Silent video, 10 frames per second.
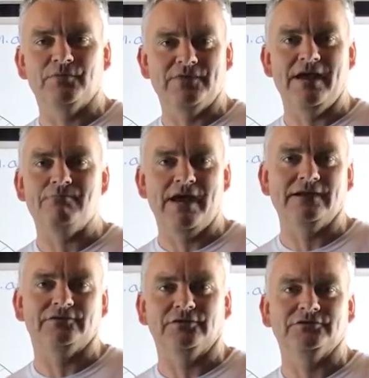When that
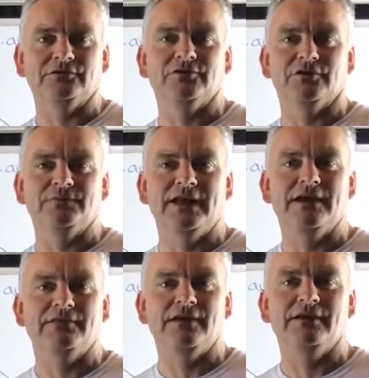bank's on, you've got to be
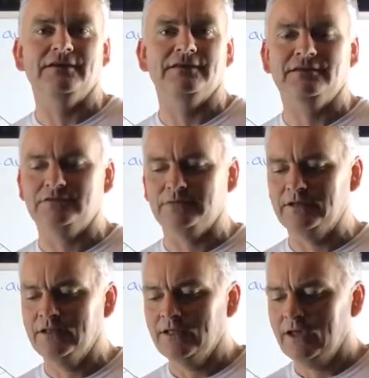out there and into it.
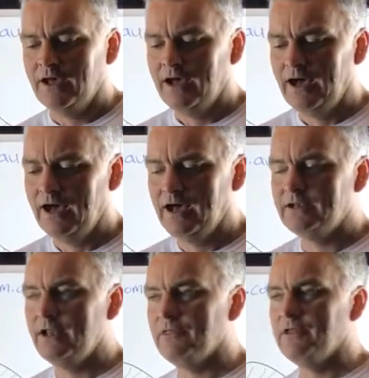
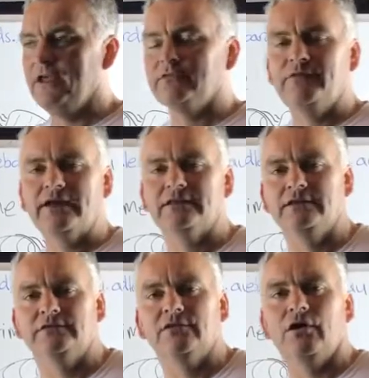Now the next factor
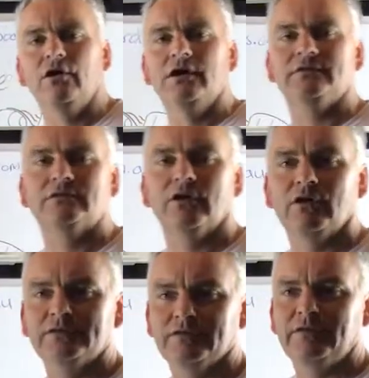is tides.
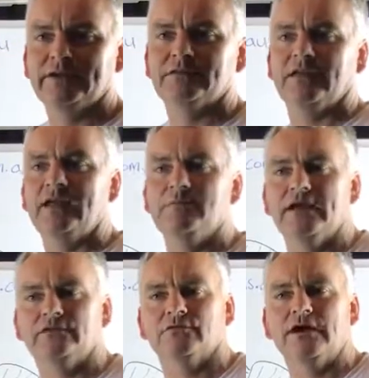Tides affect
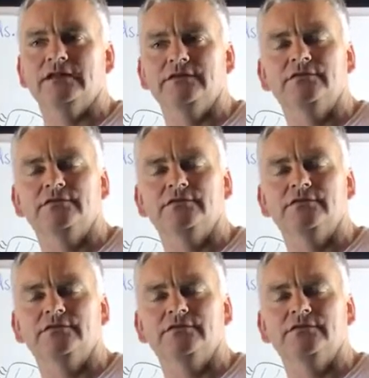sandbanks greatly.